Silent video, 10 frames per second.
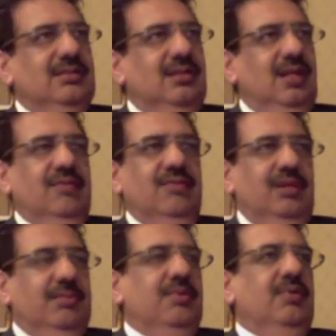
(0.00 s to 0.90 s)
like
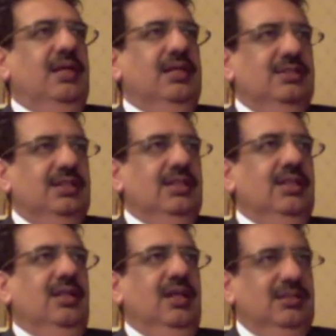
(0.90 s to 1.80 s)
Whirlpool, like G
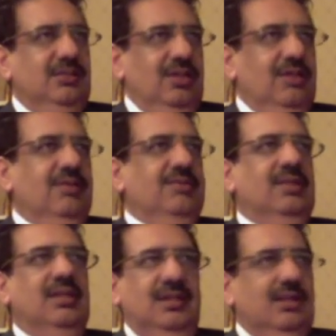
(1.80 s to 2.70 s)
E, like Unilever.